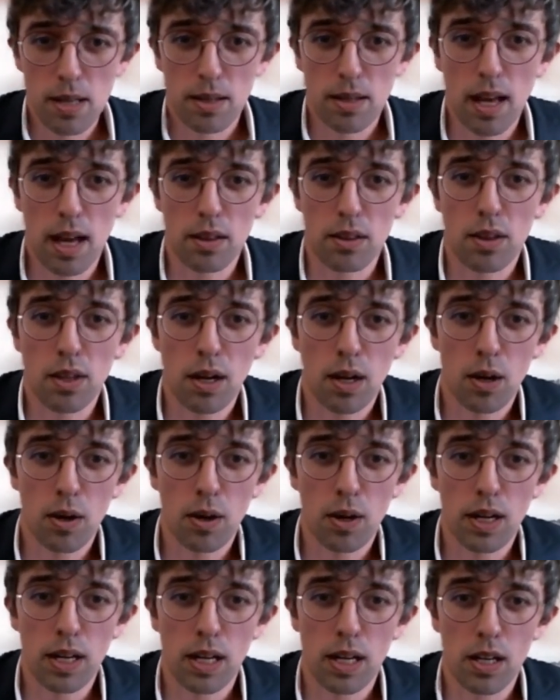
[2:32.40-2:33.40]
that
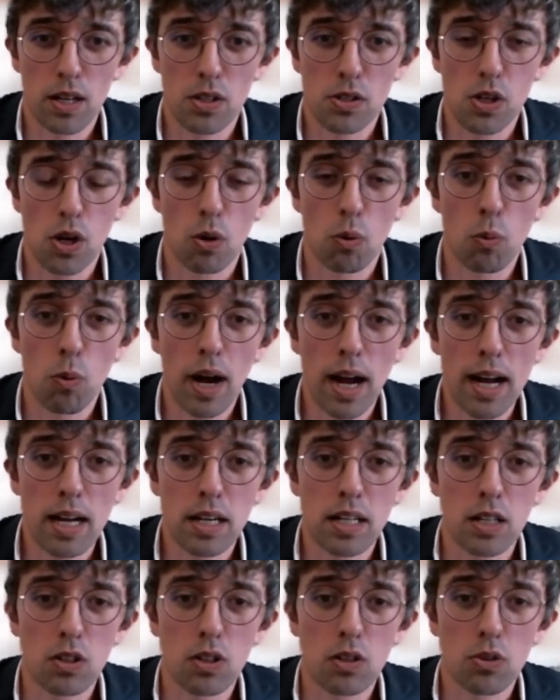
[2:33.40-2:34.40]
there is a way
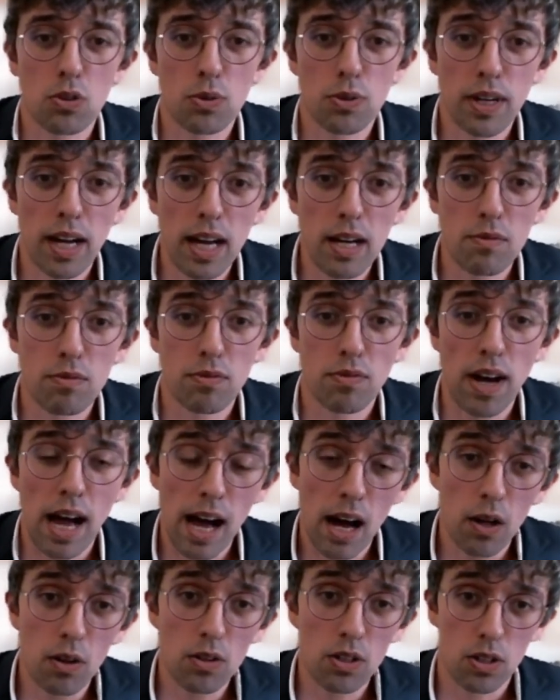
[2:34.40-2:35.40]
to create
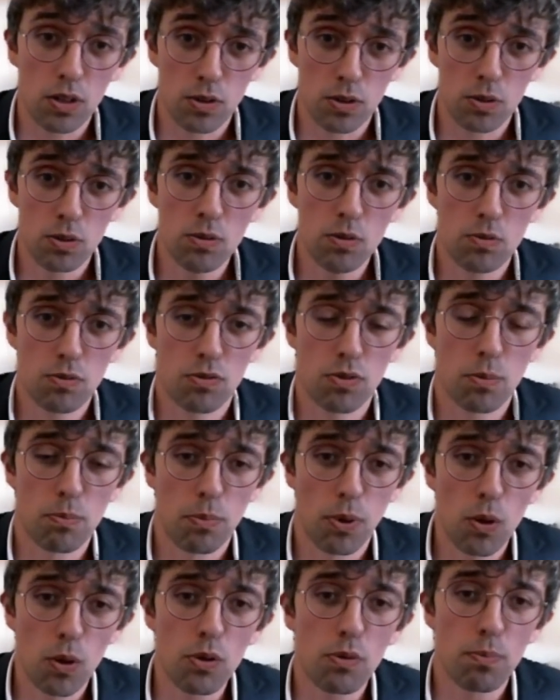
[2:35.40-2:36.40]
value for
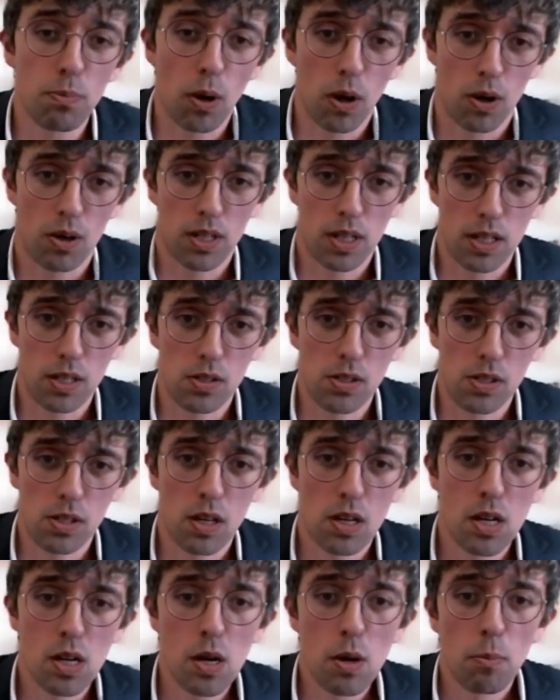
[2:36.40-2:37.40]
both parties
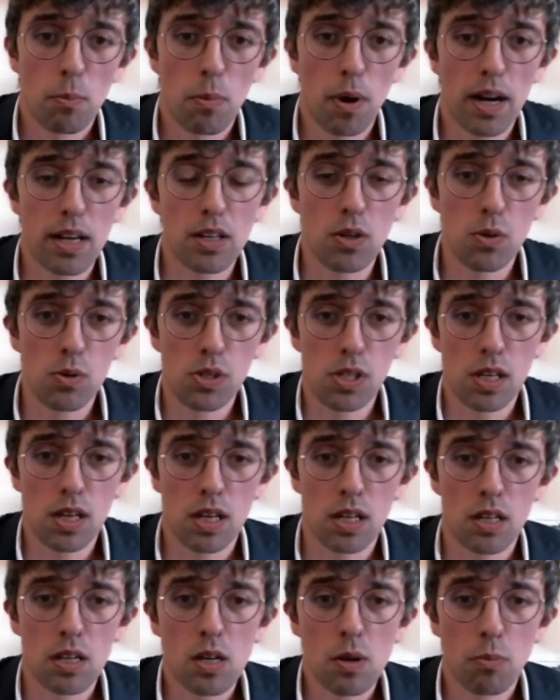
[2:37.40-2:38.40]
by
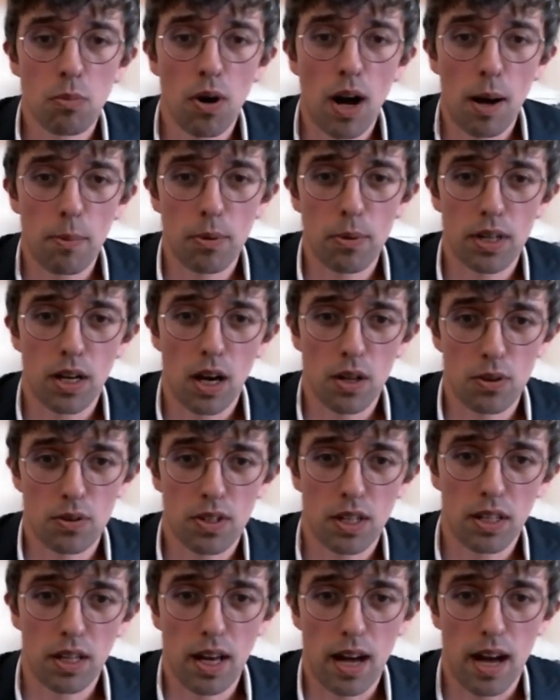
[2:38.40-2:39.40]
using property other
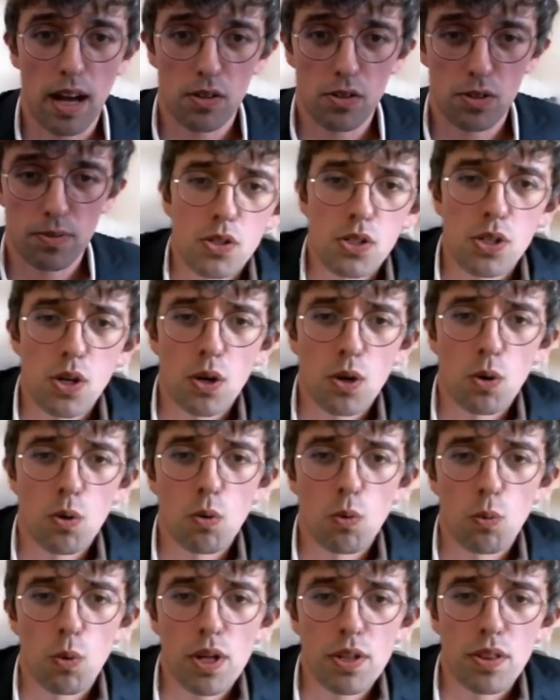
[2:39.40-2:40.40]
than cash. So
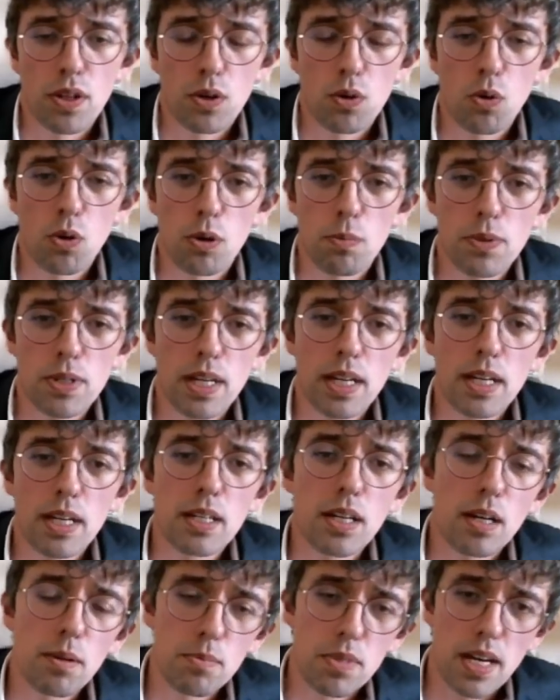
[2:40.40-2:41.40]
with a corporate
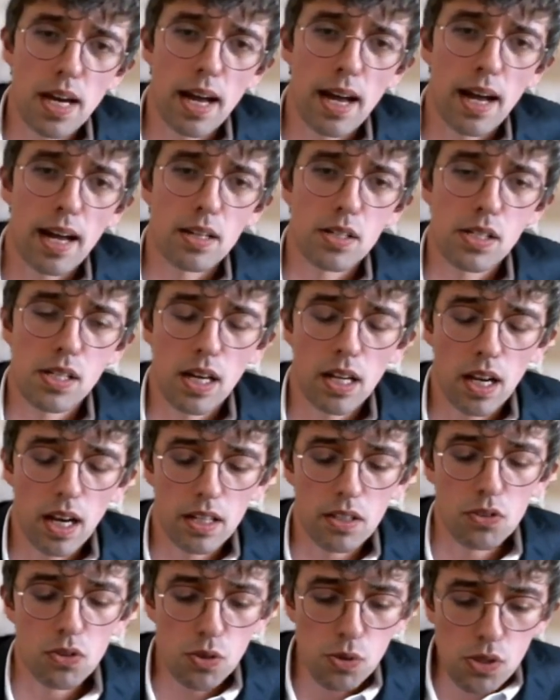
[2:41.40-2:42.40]
income tax, and
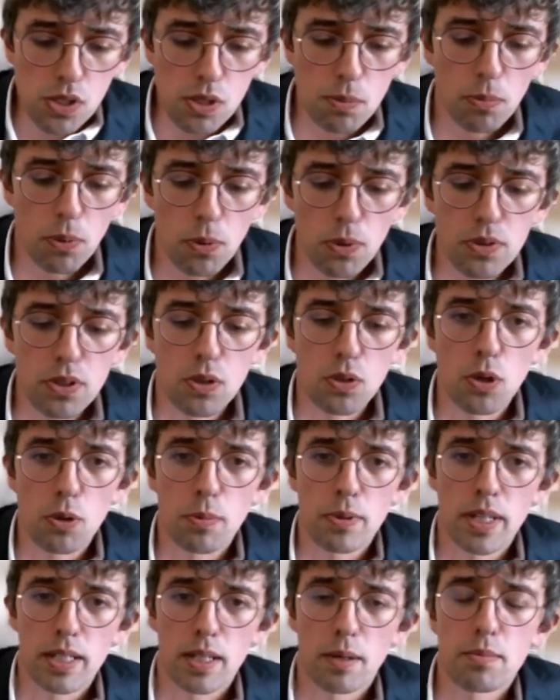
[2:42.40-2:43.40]
I do support the
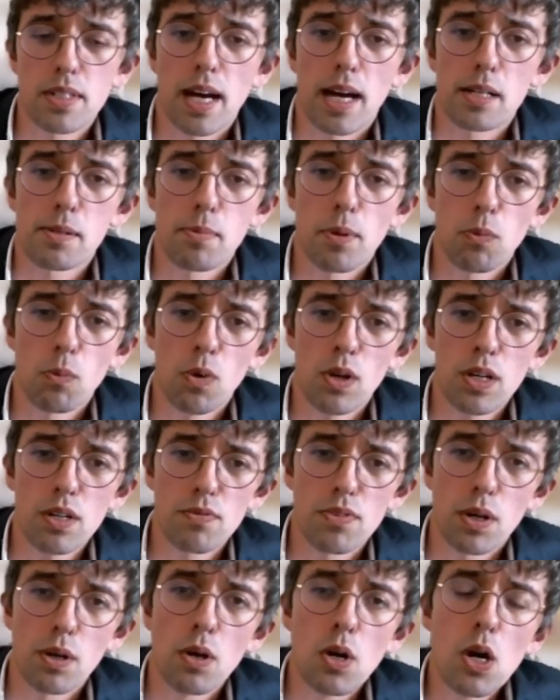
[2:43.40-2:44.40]
corporate income tax, but one
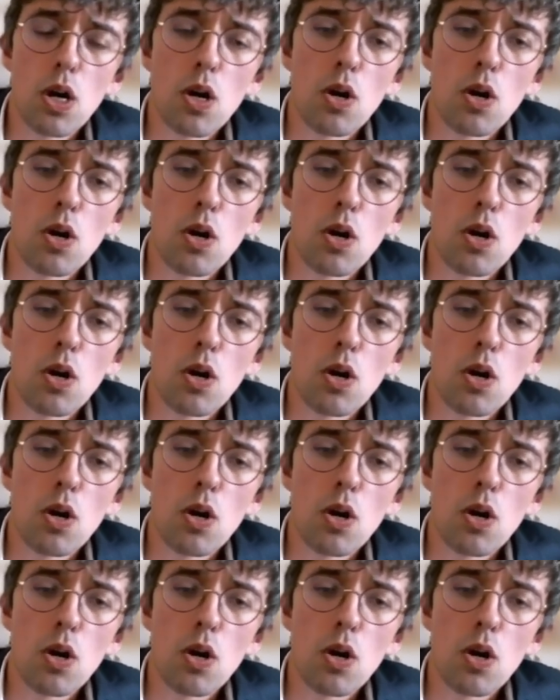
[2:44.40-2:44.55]
of the